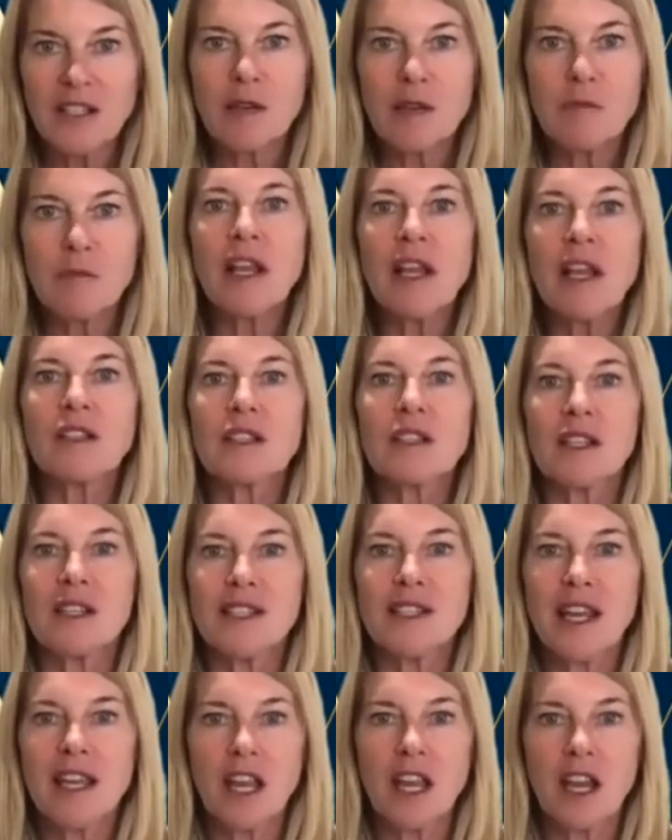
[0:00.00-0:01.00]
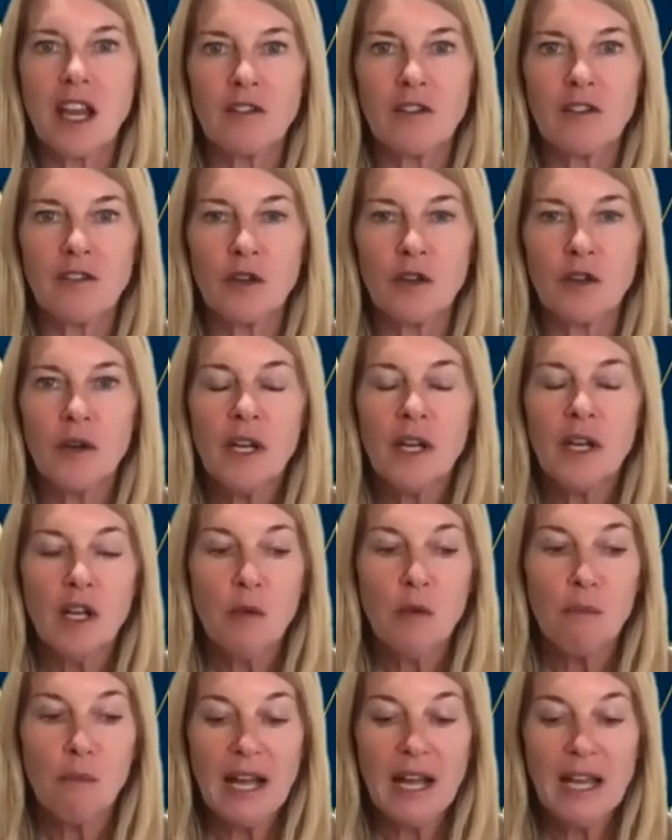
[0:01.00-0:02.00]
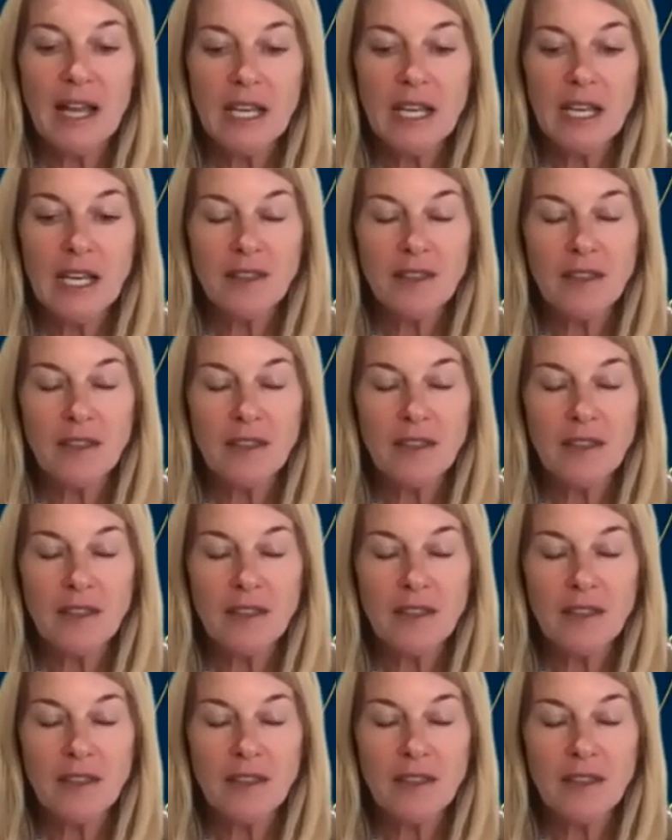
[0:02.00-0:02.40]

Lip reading: Somebody else is going to take care of you. But